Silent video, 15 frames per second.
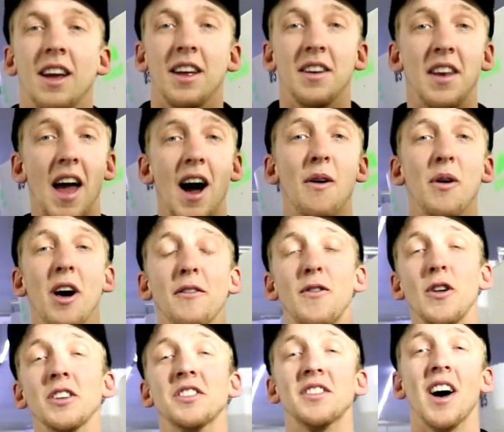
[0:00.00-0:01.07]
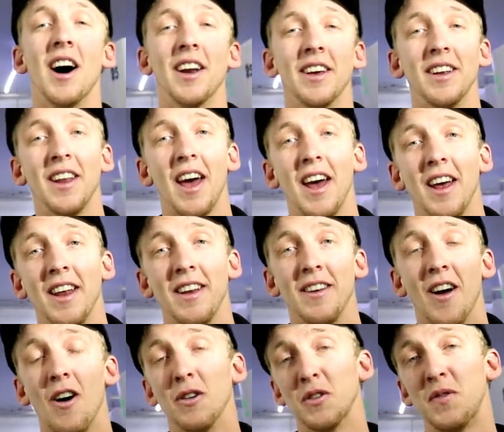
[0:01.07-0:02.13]
Now, when I first started and
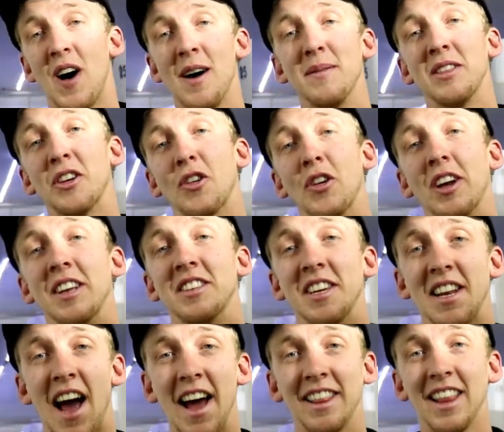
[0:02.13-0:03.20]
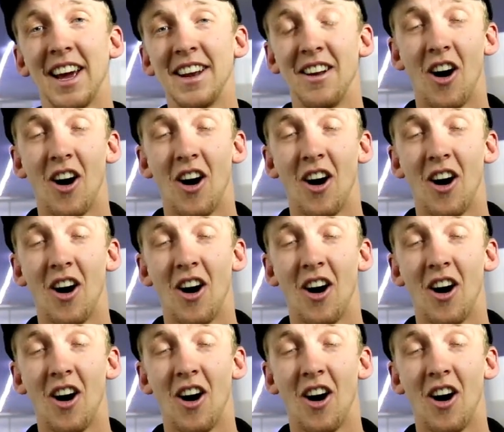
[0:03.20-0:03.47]
I was farming the crickets in Adelaide,